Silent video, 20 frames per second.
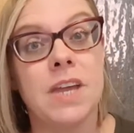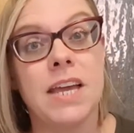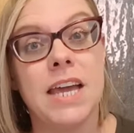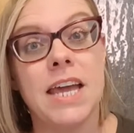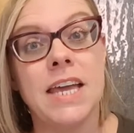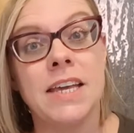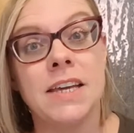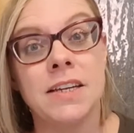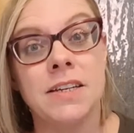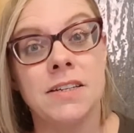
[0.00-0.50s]

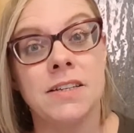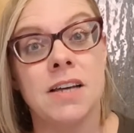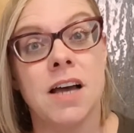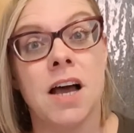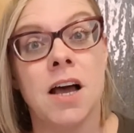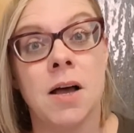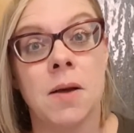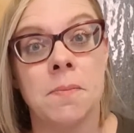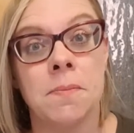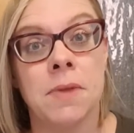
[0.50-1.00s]
And
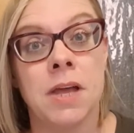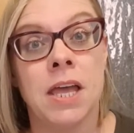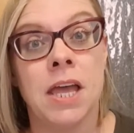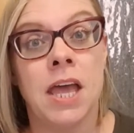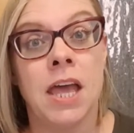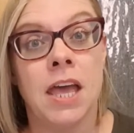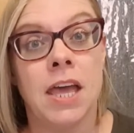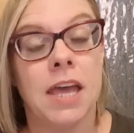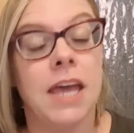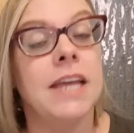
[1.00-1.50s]

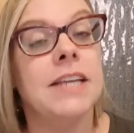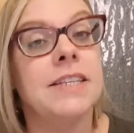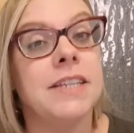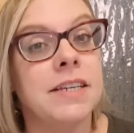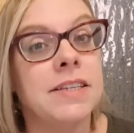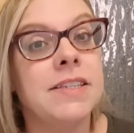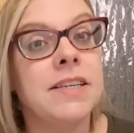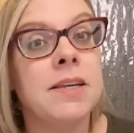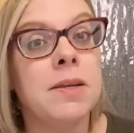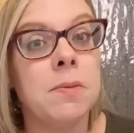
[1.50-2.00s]
it
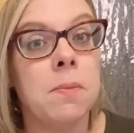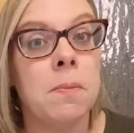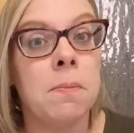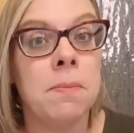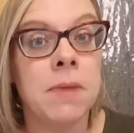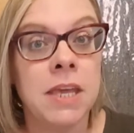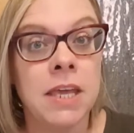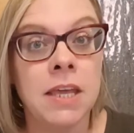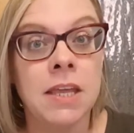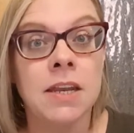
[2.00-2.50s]
doesn't
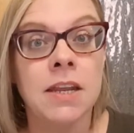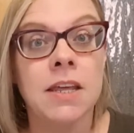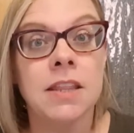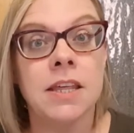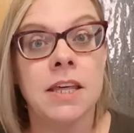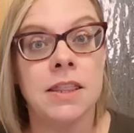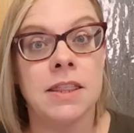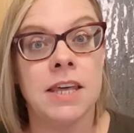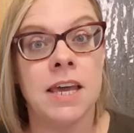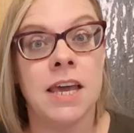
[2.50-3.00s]
mean
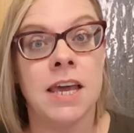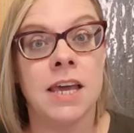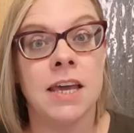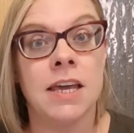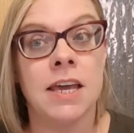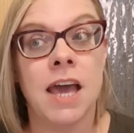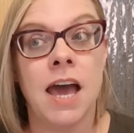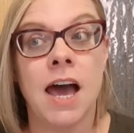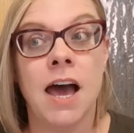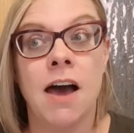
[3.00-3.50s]
that
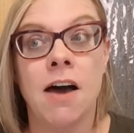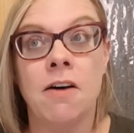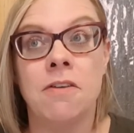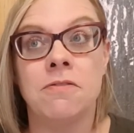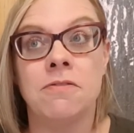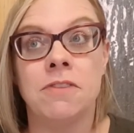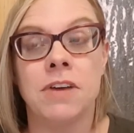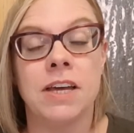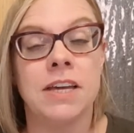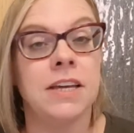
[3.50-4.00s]
they
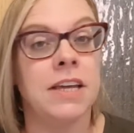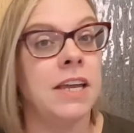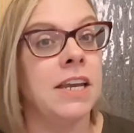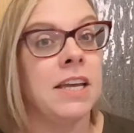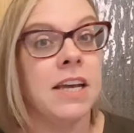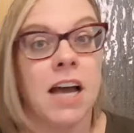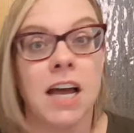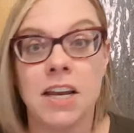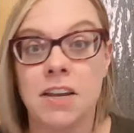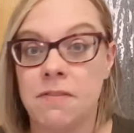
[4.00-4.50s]
have any
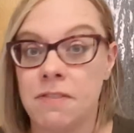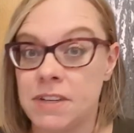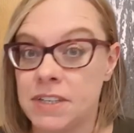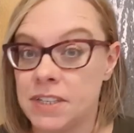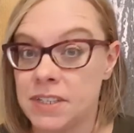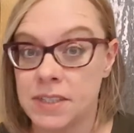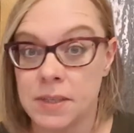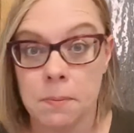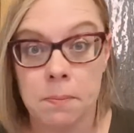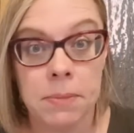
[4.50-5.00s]
kind of a
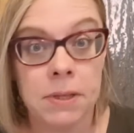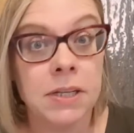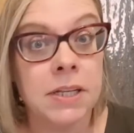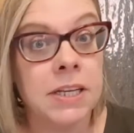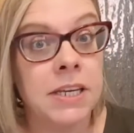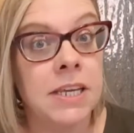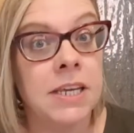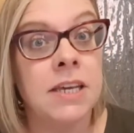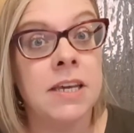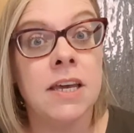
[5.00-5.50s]

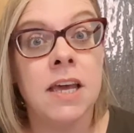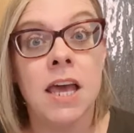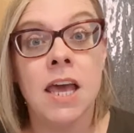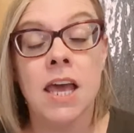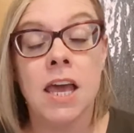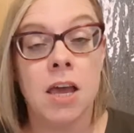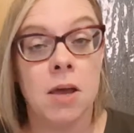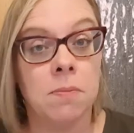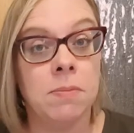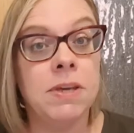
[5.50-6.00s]
disability,
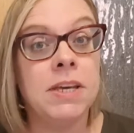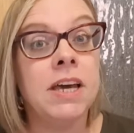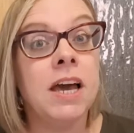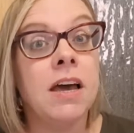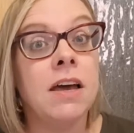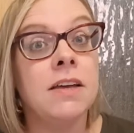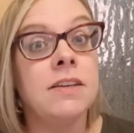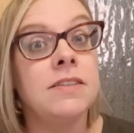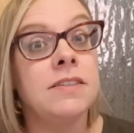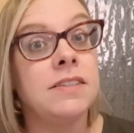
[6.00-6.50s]

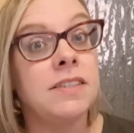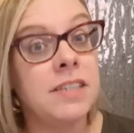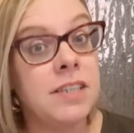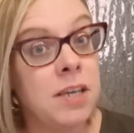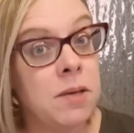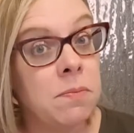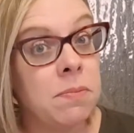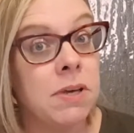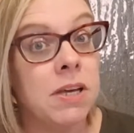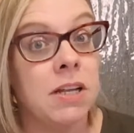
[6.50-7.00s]
because
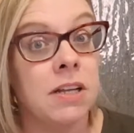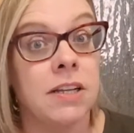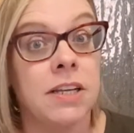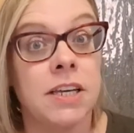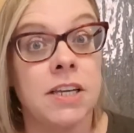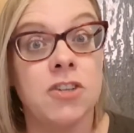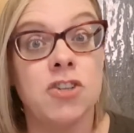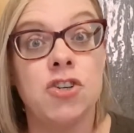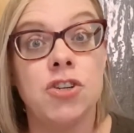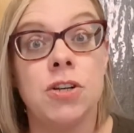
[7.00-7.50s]

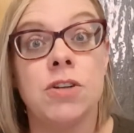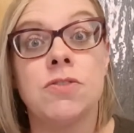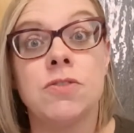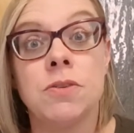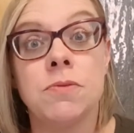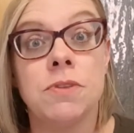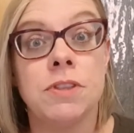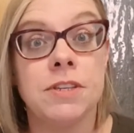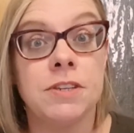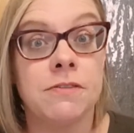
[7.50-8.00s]
typically
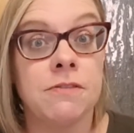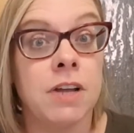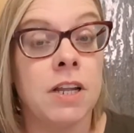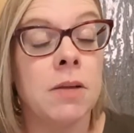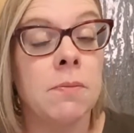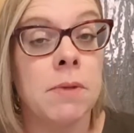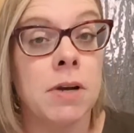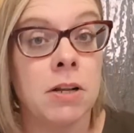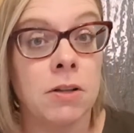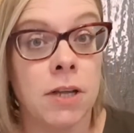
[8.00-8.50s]
children with
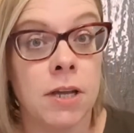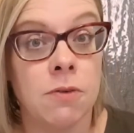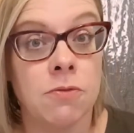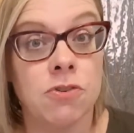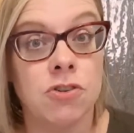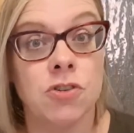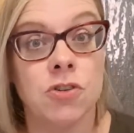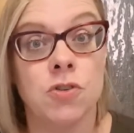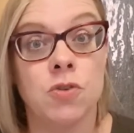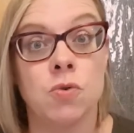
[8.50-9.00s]
developmental
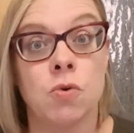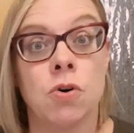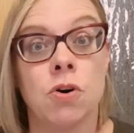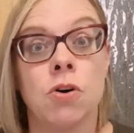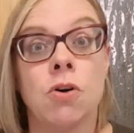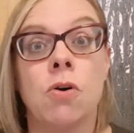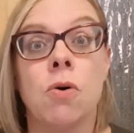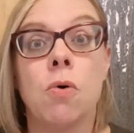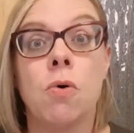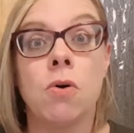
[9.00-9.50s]
language
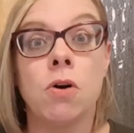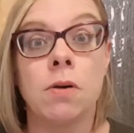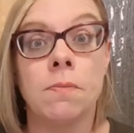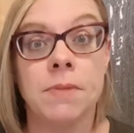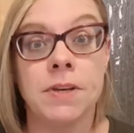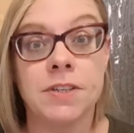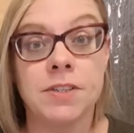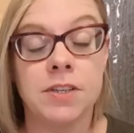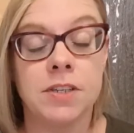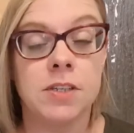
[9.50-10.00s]
disorder or
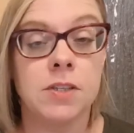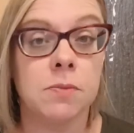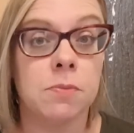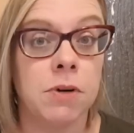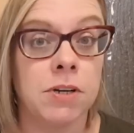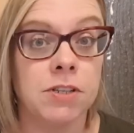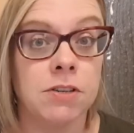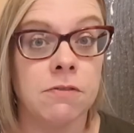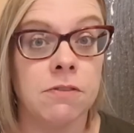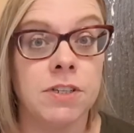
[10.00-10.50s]
mixed
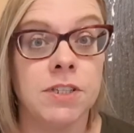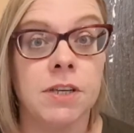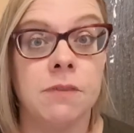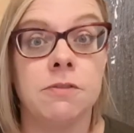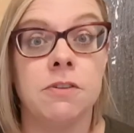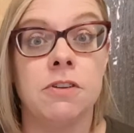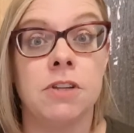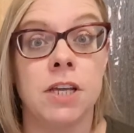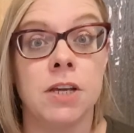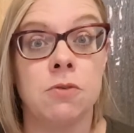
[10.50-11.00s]
expressive
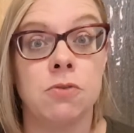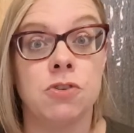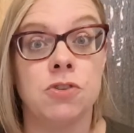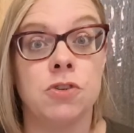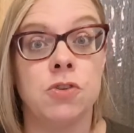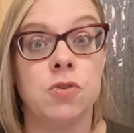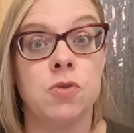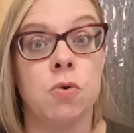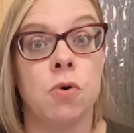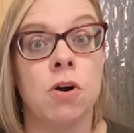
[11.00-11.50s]
receptive language
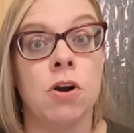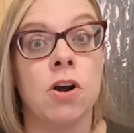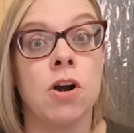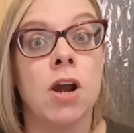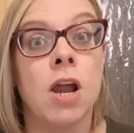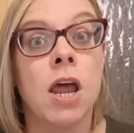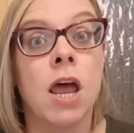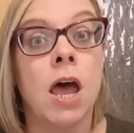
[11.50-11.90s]
disorder